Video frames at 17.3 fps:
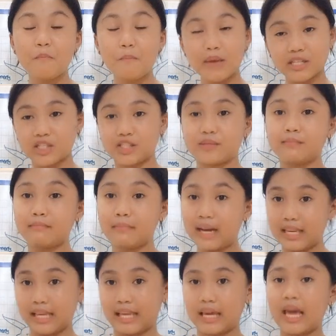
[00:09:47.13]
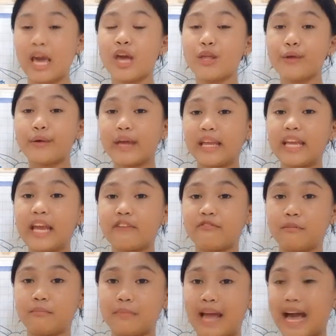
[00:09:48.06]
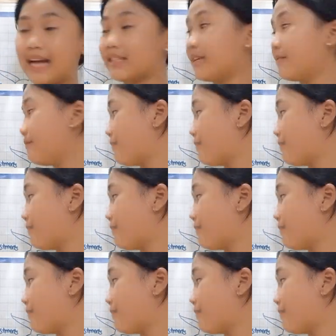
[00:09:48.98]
much money you can get from that